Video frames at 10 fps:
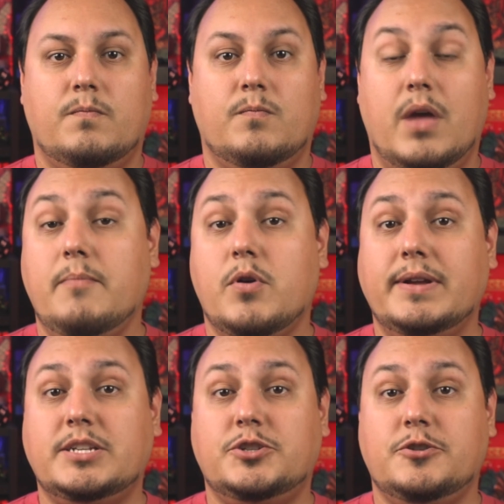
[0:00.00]
I'm
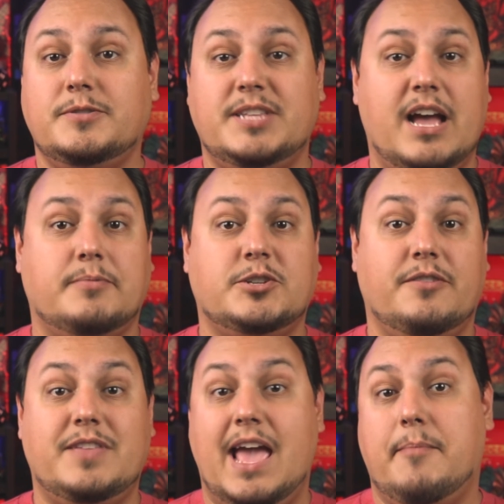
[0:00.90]
going to choose the option
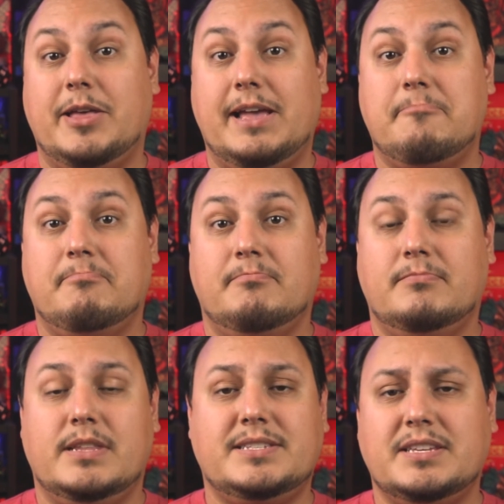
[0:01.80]
of the amulet.
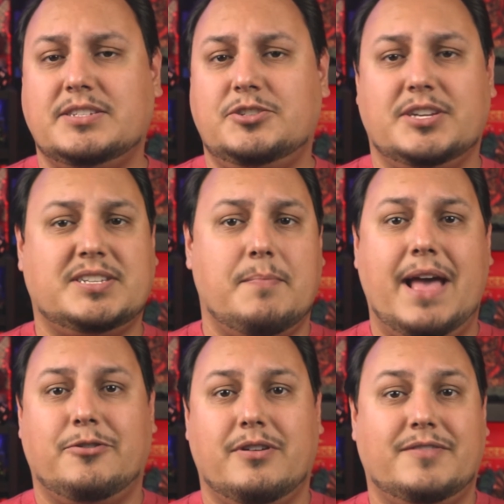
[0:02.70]
This is just a
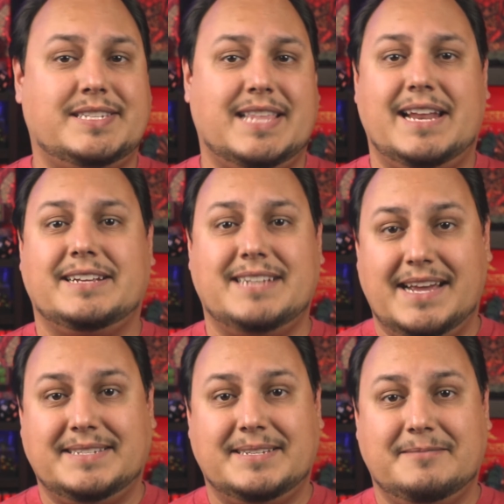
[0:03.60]
matter of aesthetic
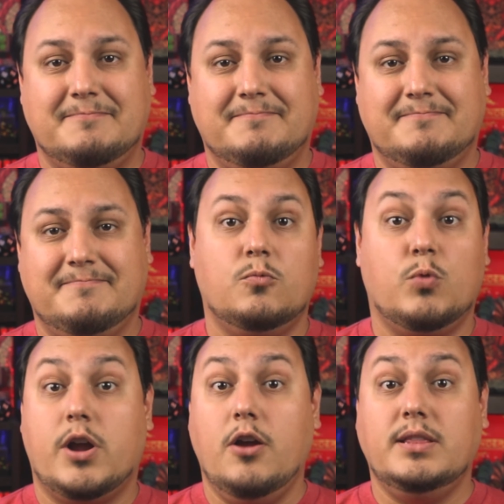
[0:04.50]
taste.
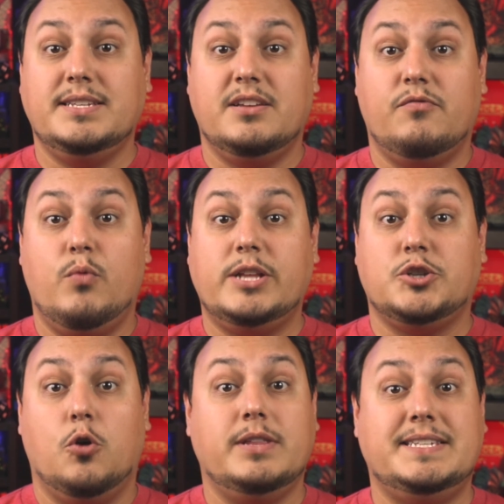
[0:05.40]
Regardless of which
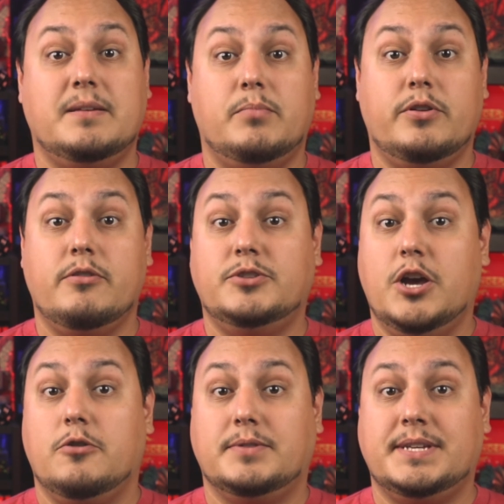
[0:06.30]
holy symbol you
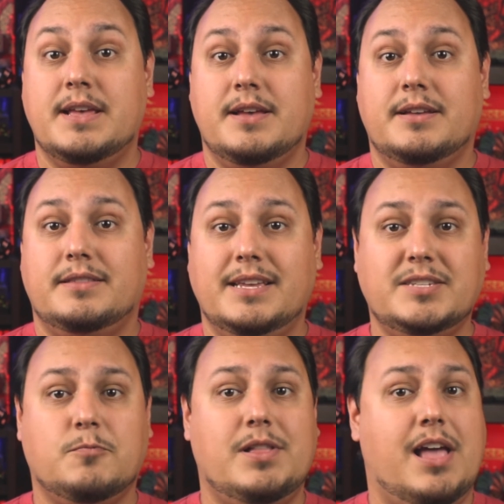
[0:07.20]
chose,
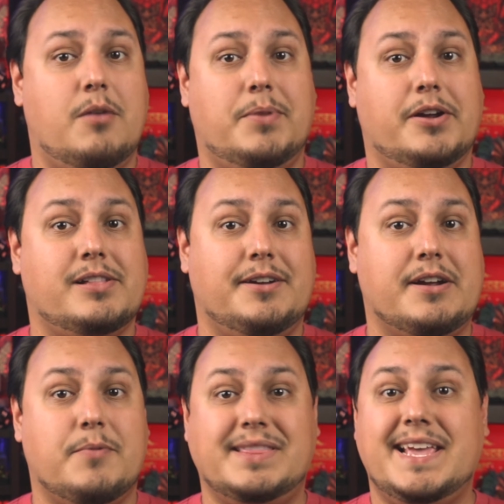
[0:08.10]
this will help our
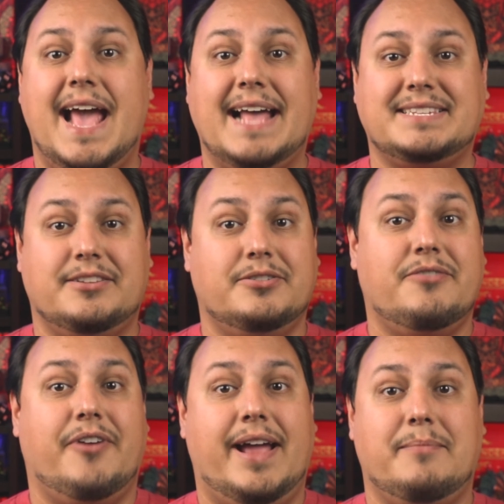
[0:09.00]
cleric when they cast their
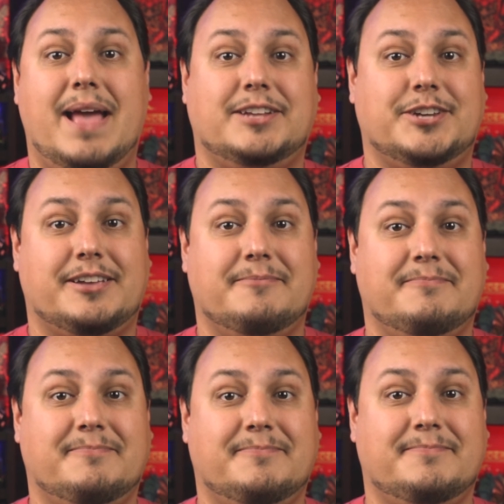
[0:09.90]
divine magic.
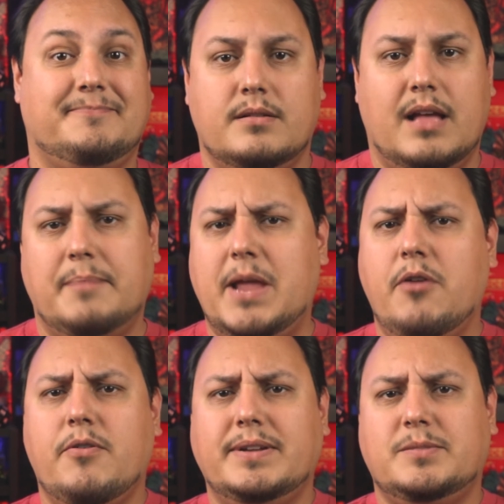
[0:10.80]
I'm now
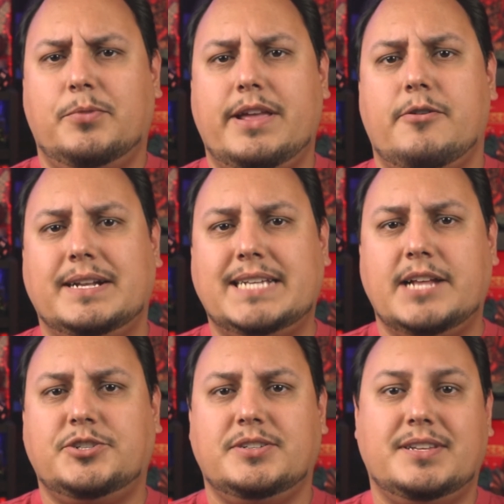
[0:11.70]
going to bring your
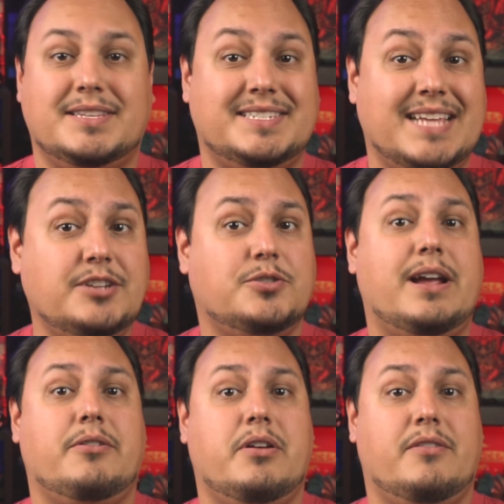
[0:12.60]
attention to the center
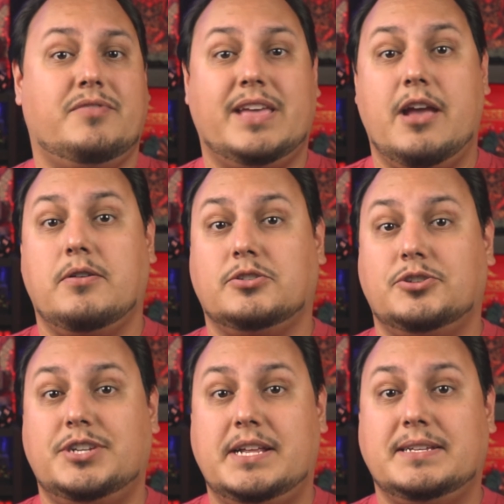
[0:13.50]
area of the character
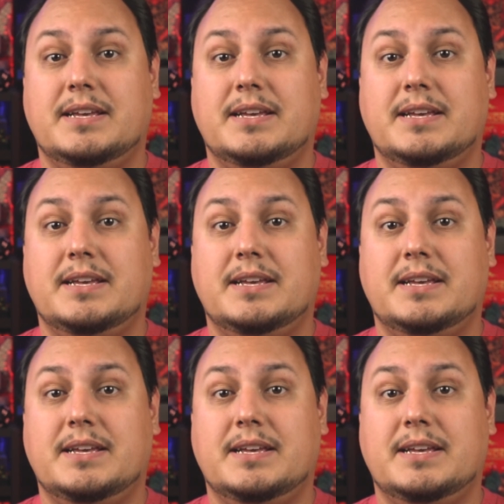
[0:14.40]
sheet,